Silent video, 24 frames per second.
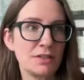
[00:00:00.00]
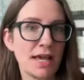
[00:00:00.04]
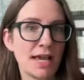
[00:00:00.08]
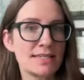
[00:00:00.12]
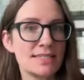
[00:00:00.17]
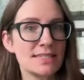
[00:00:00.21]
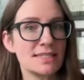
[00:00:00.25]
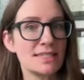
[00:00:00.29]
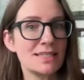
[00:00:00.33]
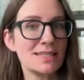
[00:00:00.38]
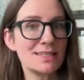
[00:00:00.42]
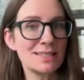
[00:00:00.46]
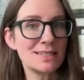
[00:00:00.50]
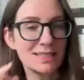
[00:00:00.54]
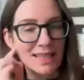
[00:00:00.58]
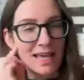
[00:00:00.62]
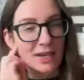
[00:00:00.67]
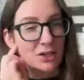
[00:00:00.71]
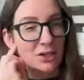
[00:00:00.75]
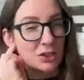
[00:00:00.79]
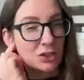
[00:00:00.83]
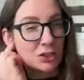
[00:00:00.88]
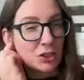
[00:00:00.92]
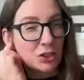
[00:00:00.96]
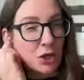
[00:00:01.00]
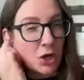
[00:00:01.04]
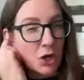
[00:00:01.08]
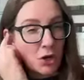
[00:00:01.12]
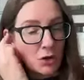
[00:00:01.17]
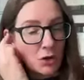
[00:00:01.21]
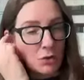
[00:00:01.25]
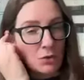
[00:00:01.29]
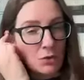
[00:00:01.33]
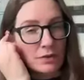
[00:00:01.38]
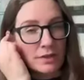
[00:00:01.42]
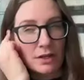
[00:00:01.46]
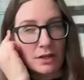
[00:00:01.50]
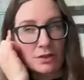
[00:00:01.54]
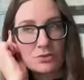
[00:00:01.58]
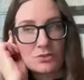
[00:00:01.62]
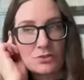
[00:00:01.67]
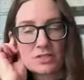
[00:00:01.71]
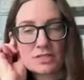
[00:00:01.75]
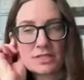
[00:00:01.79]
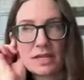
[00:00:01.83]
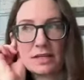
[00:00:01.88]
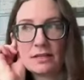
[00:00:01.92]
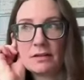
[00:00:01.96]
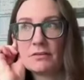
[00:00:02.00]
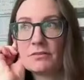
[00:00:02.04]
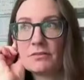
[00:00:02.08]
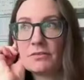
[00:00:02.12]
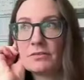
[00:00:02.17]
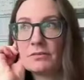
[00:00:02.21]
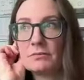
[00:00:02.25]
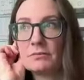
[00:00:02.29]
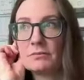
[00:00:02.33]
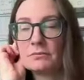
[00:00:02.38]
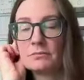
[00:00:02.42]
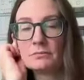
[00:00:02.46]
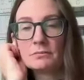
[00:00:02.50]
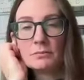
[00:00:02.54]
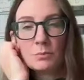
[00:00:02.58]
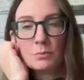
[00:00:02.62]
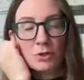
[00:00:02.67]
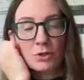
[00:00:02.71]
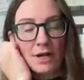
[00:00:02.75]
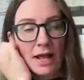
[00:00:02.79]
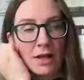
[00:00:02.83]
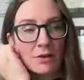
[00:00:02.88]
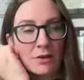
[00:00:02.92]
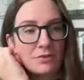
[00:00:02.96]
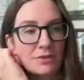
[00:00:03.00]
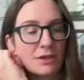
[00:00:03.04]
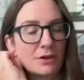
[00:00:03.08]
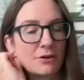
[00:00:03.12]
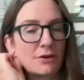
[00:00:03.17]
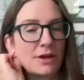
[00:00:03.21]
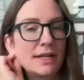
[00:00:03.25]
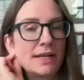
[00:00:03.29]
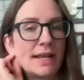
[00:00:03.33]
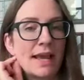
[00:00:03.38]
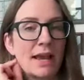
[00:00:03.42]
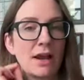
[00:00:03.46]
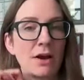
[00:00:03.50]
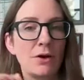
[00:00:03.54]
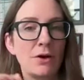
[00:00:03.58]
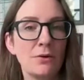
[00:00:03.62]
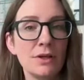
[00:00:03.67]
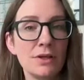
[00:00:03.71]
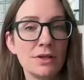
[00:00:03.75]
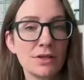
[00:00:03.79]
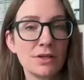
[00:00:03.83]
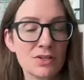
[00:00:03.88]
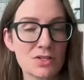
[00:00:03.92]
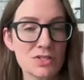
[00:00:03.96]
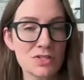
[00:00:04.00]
I see that that could go that I'll just kind of put out there right now.